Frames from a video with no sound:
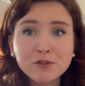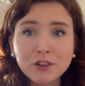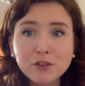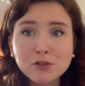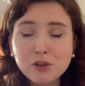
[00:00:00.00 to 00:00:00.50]
for
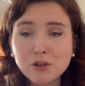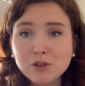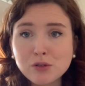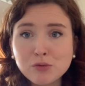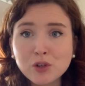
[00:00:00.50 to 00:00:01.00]
those
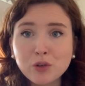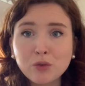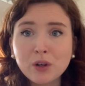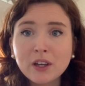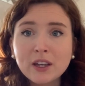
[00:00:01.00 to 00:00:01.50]
students who
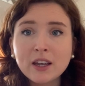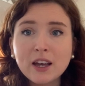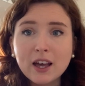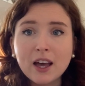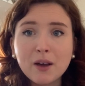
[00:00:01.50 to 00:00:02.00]
do
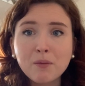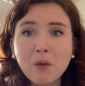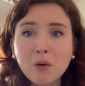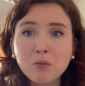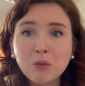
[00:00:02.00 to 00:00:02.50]

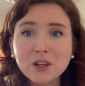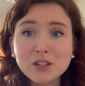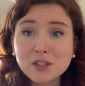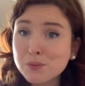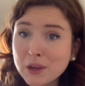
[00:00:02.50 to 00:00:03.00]
want
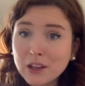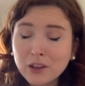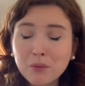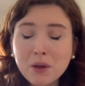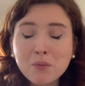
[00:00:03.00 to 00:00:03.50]
to speak a
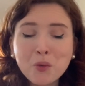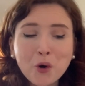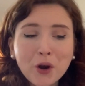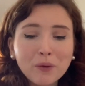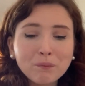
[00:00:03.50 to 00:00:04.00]
little bit
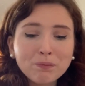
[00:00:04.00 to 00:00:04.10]
more.